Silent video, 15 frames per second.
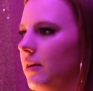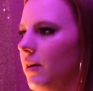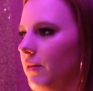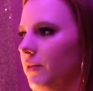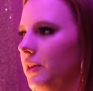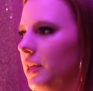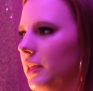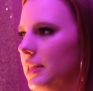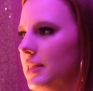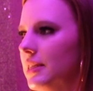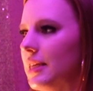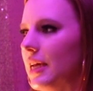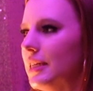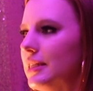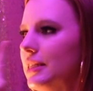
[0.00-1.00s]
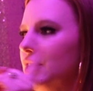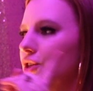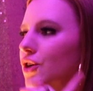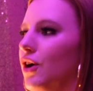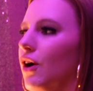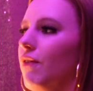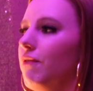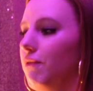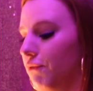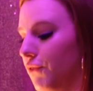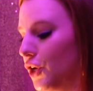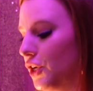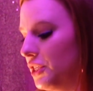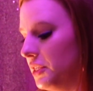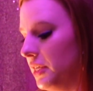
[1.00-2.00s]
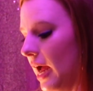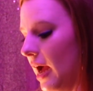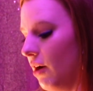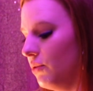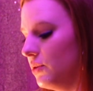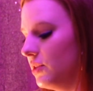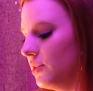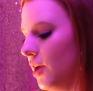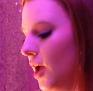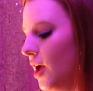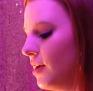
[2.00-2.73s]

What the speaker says: of Lilith is that it's in your first house.